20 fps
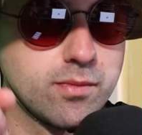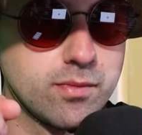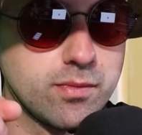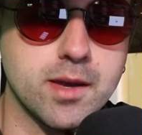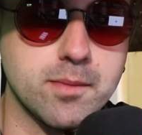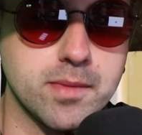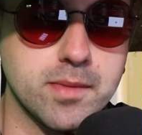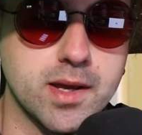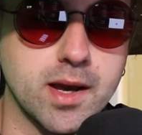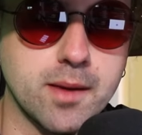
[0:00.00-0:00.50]

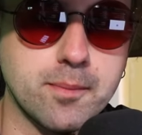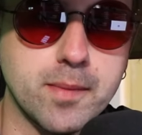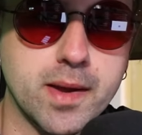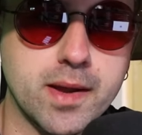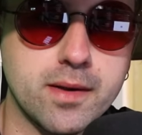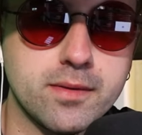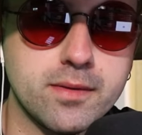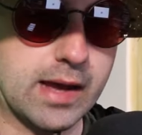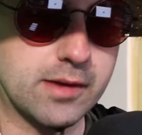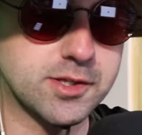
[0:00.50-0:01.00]
hit me up,
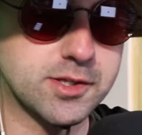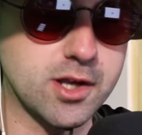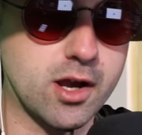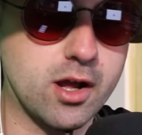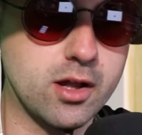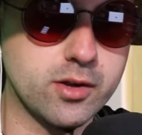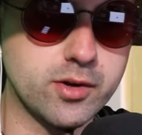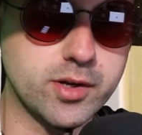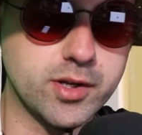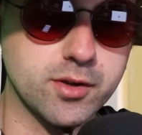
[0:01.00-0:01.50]
man. How
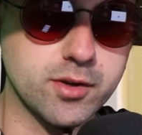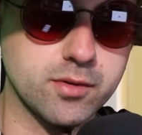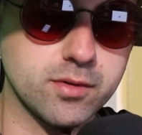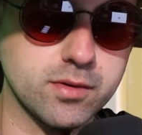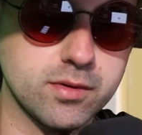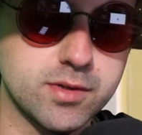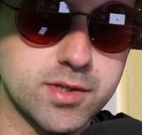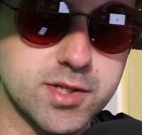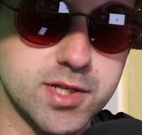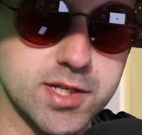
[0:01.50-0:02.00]
tall are
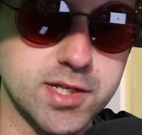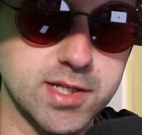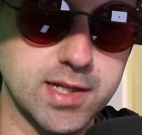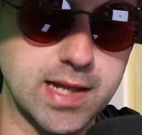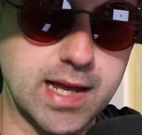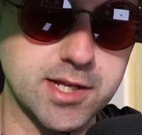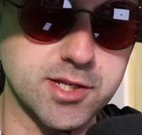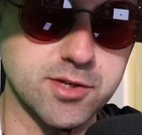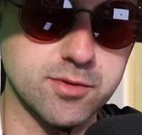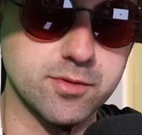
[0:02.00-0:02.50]
you? Says
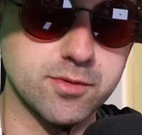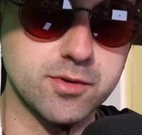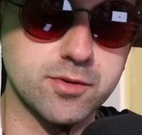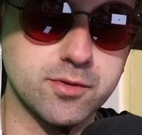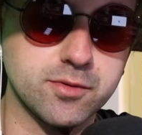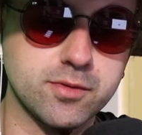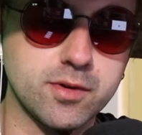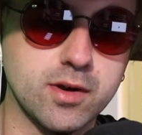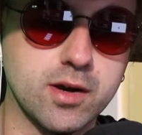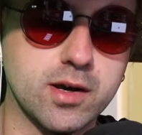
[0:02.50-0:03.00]

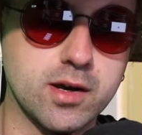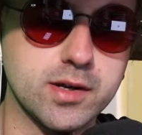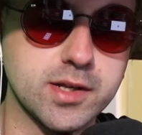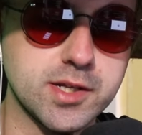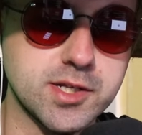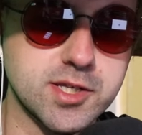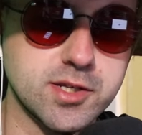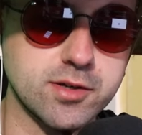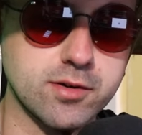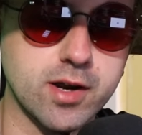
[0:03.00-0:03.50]
Lazarou on
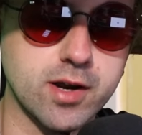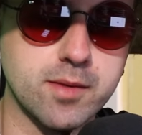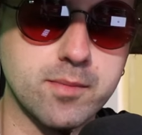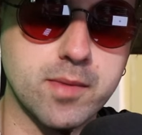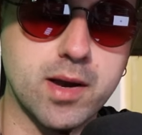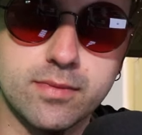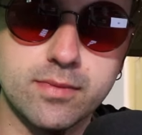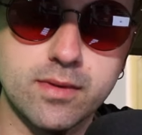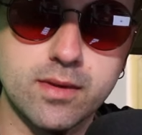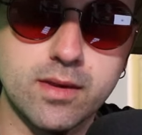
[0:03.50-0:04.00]
Instagram.
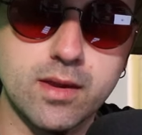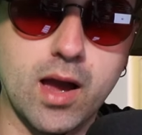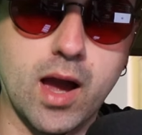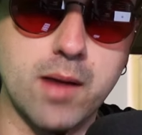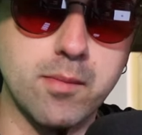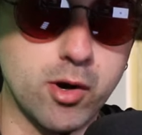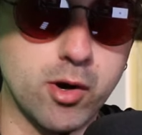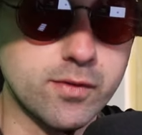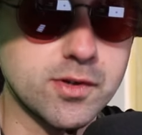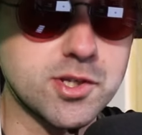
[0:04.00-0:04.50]

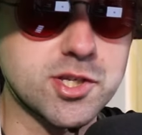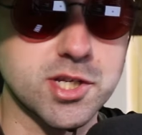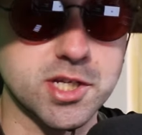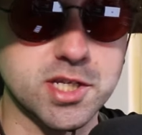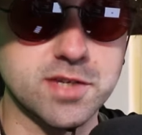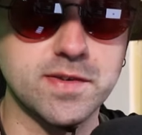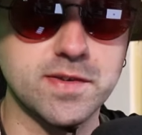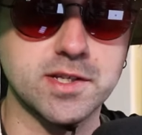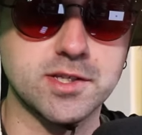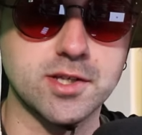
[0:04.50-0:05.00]
I'm over
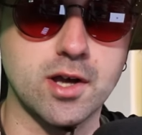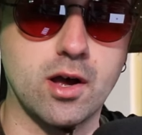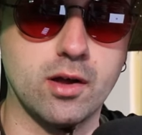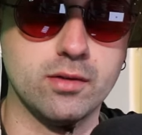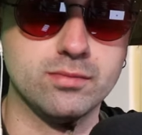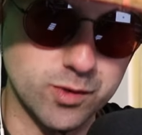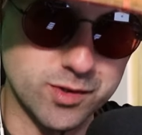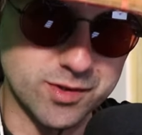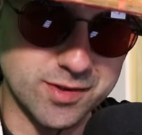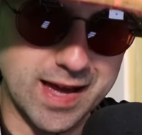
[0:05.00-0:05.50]
6 feet tall
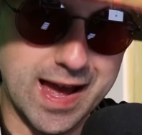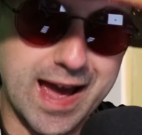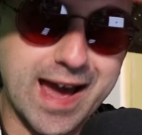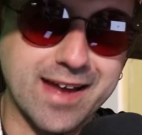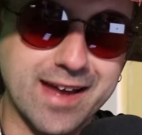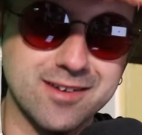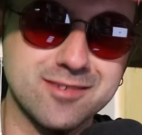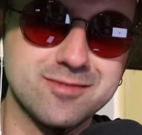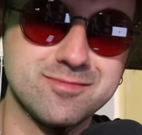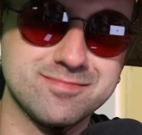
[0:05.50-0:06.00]
with the
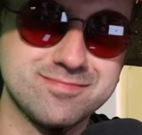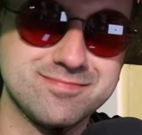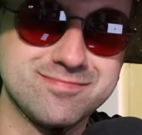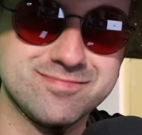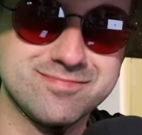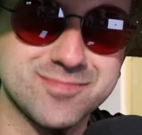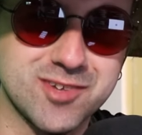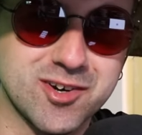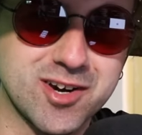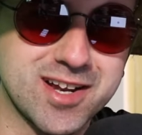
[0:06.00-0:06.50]
hat.
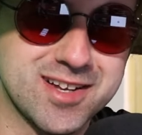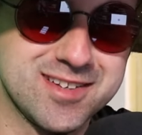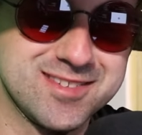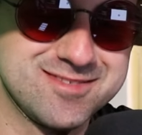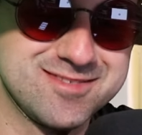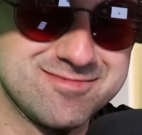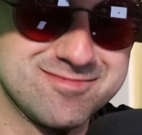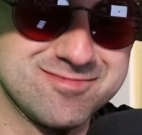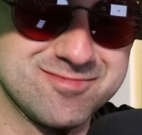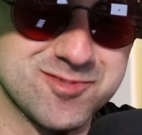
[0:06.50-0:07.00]
All right,
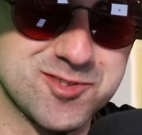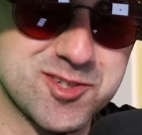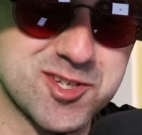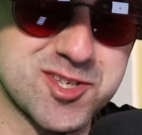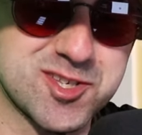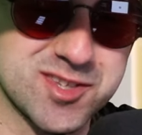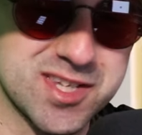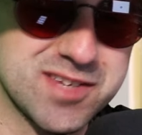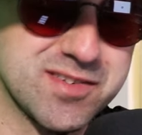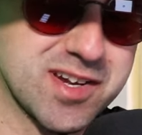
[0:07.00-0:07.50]
we'll
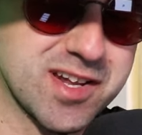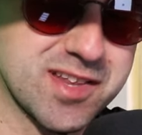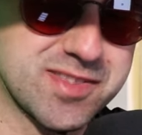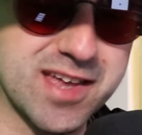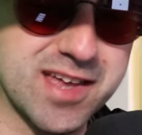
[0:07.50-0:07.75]
just leave it at